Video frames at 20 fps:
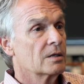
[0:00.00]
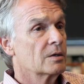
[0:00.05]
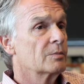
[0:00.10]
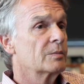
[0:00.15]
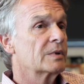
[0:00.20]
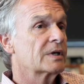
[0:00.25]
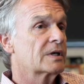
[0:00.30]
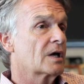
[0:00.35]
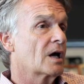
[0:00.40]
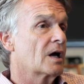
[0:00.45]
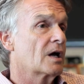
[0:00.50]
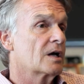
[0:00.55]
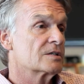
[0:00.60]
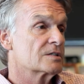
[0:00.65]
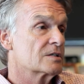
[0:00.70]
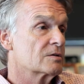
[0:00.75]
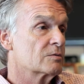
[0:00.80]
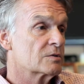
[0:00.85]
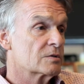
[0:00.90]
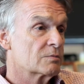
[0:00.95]
because
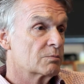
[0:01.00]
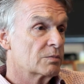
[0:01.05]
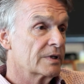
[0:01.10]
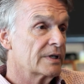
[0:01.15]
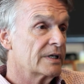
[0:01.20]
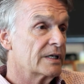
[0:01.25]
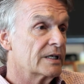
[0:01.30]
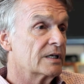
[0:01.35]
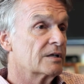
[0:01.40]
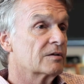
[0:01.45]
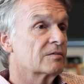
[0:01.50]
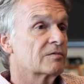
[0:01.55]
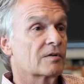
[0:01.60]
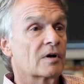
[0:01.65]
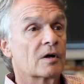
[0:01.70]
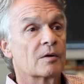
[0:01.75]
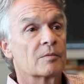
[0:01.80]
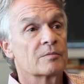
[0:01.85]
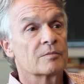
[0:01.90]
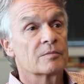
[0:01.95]
it was bleeding
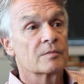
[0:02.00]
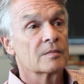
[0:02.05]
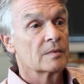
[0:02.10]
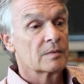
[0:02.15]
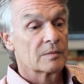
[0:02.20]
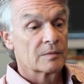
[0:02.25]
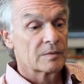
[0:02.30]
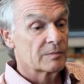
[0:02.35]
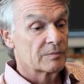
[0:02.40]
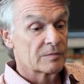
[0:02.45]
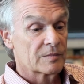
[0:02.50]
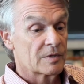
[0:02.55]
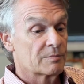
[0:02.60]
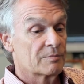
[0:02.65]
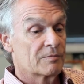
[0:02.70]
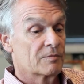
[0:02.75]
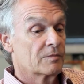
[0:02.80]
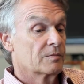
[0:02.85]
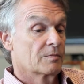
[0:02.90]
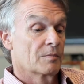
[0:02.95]
from the
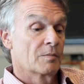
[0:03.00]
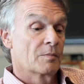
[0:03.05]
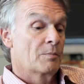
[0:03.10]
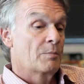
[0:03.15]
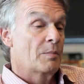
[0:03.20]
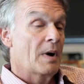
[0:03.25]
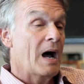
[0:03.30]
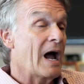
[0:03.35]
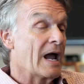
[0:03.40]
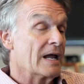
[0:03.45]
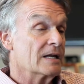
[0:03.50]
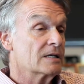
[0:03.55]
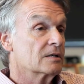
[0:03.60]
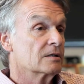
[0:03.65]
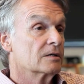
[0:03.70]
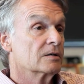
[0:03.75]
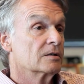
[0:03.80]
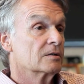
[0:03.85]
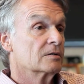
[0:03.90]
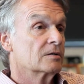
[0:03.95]
bite
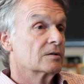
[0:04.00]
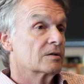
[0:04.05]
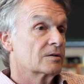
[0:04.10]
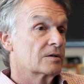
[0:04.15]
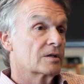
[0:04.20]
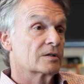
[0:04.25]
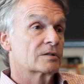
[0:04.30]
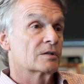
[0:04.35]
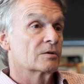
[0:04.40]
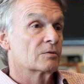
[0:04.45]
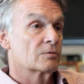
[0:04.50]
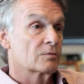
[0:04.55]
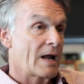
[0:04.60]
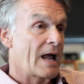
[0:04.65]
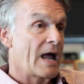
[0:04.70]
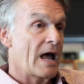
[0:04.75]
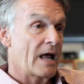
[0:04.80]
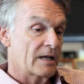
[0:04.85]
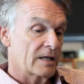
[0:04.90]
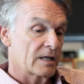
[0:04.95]
that the
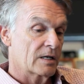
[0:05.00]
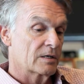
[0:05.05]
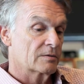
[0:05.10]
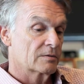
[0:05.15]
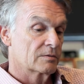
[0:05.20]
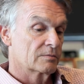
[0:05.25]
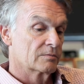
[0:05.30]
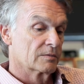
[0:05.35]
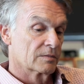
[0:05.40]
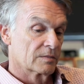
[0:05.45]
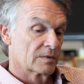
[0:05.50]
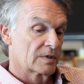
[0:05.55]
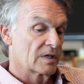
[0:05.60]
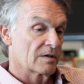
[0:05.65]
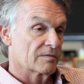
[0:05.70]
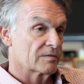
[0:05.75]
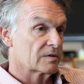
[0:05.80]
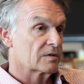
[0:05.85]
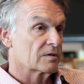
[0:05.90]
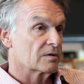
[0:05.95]
rat had
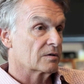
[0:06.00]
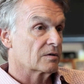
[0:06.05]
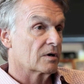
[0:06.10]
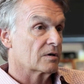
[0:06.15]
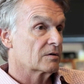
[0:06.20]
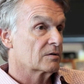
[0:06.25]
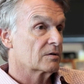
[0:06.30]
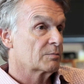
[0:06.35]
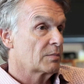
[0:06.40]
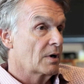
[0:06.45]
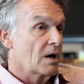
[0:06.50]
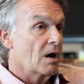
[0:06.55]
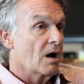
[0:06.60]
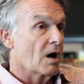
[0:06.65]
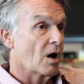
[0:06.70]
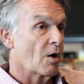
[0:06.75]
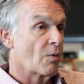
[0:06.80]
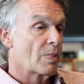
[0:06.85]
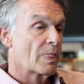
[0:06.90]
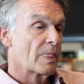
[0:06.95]
given her on her paw.
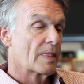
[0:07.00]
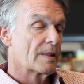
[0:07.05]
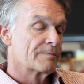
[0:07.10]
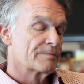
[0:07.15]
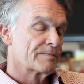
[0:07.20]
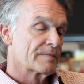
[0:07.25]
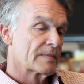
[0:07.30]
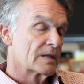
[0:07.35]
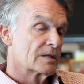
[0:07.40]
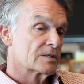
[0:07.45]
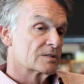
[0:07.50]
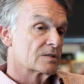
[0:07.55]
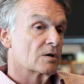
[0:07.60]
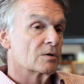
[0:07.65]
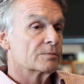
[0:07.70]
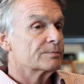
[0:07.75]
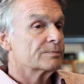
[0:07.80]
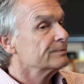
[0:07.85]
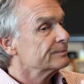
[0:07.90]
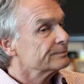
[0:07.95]

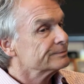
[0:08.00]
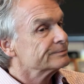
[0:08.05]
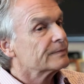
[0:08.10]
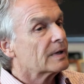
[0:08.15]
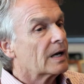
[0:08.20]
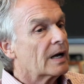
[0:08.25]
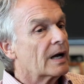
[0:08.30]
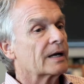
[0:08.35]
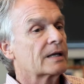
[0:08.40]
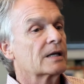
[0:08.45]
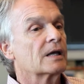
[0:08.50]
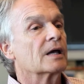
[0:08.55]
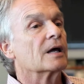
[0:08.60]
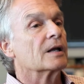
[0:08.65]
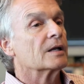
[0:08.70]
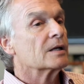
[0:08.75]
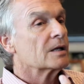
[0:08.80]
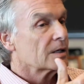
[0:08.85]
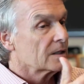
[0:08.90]
So again,